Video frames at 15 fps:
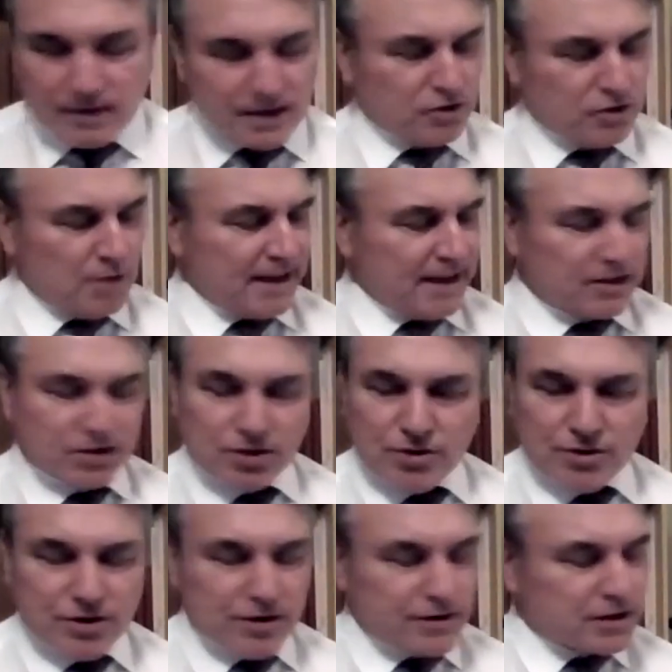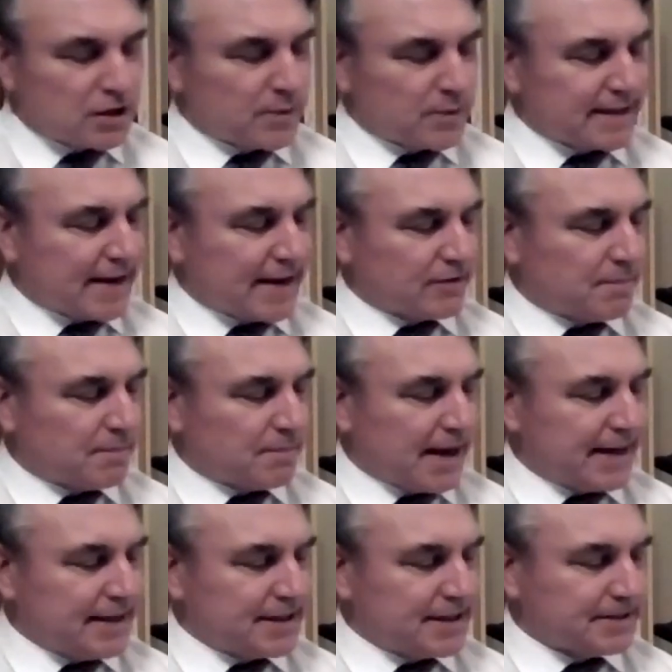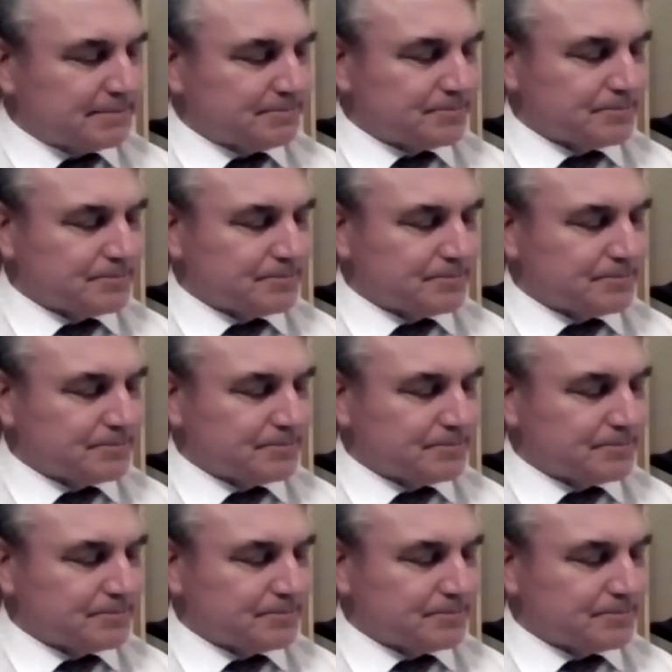So, about two thirds of the way down the page.